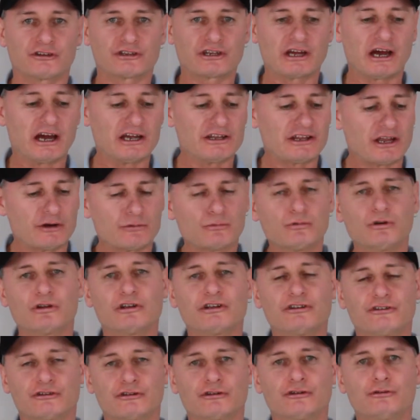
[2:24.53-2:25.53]
okay? They
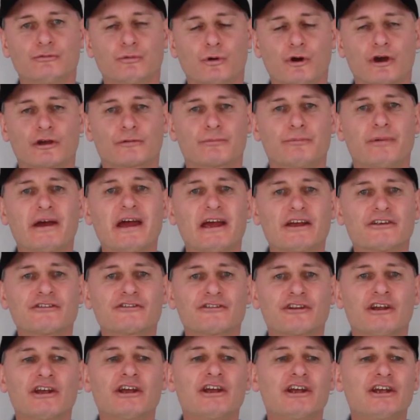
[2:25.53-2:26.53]
really do work best